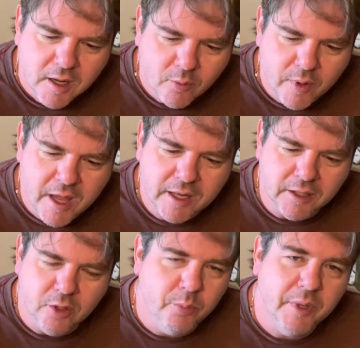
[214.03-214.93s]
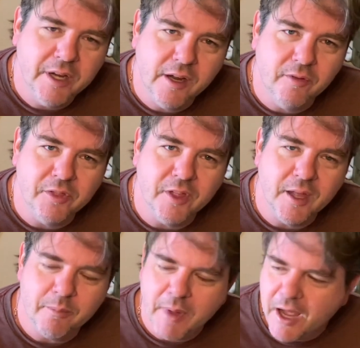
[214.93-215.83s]
a little bit of
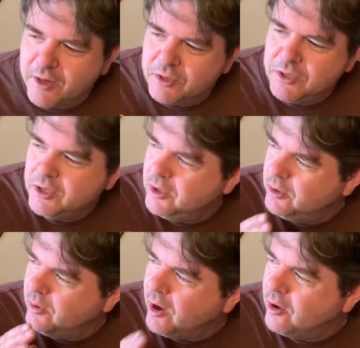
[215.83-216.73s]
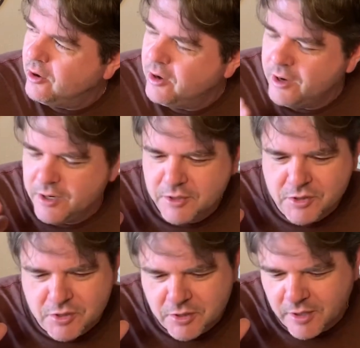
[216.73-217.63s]
everything: Mountain Dew,
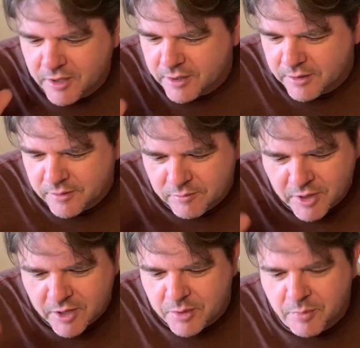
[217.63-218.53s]
orange, Dr.